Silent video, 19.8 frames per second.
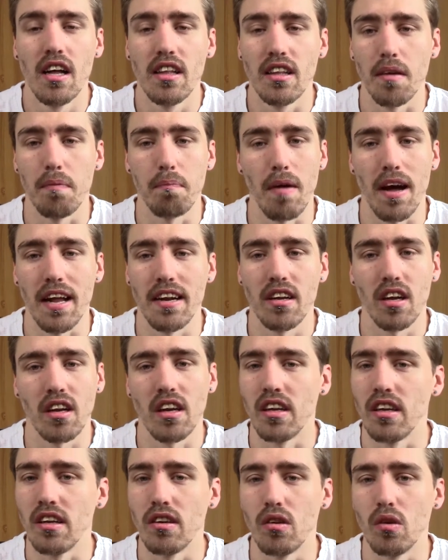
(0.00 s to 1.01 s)
to spend on
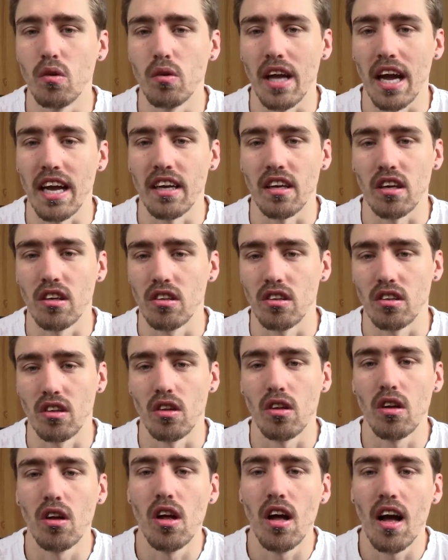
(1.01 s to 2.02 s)
a new game
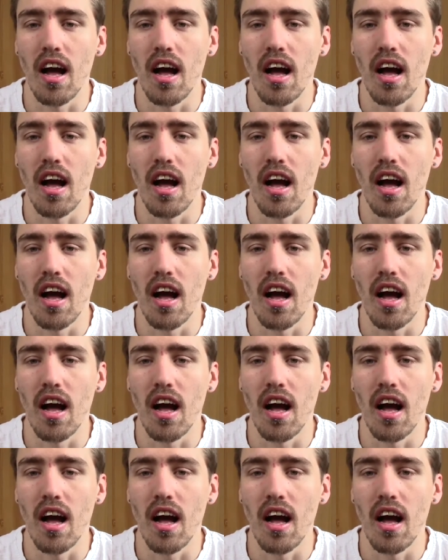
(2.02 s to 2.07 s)
console.